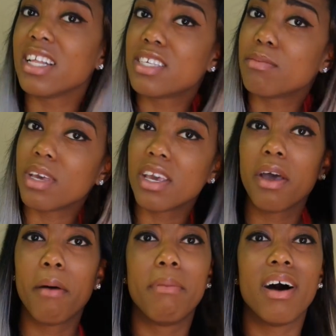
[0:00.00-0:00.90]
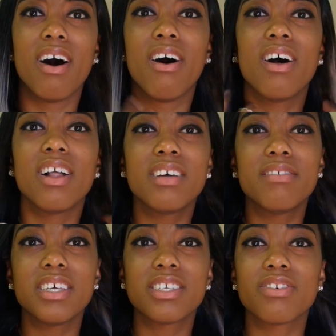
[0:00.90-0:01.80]
that's me. But all
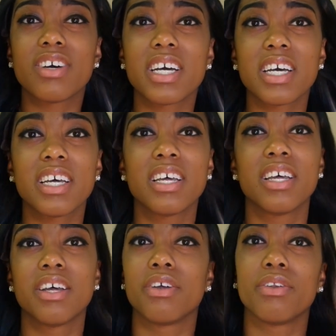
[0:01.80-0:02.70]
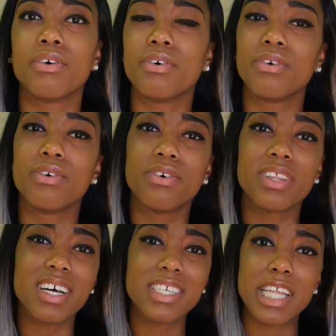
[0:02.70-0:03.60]
of this gray, no,
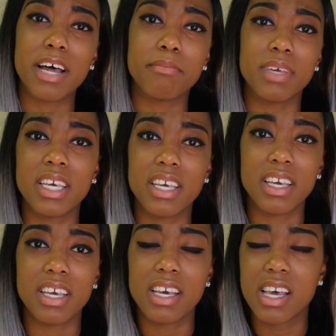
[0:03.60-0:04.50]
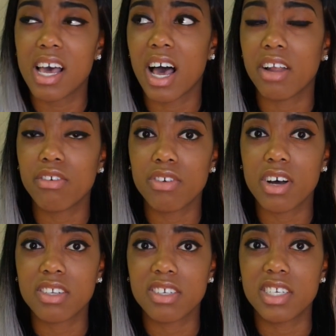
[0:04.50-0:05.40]
that's not me. I don't
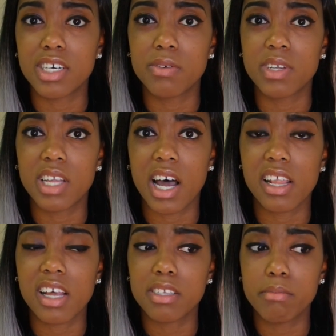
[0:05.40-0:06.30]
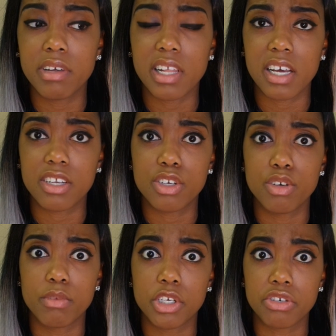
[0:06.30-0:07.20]
know how to deal with that. That's a bit like
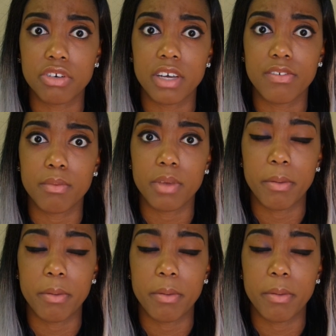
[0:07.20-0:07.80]
too much gray for